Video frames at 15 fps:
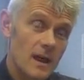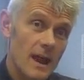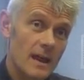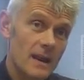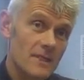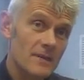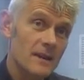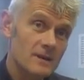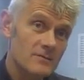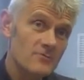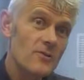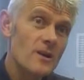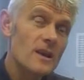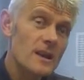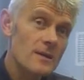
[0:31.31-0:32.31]
And I think it's
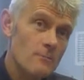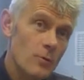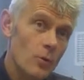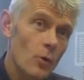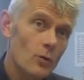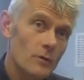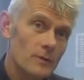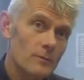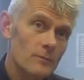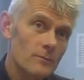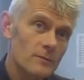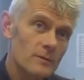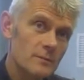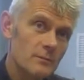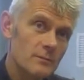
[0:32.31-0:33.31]
really important
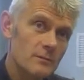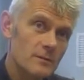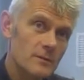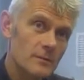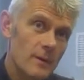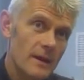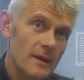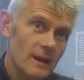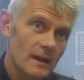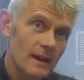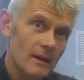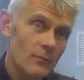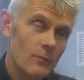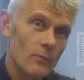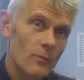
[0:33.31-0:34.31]
to make clear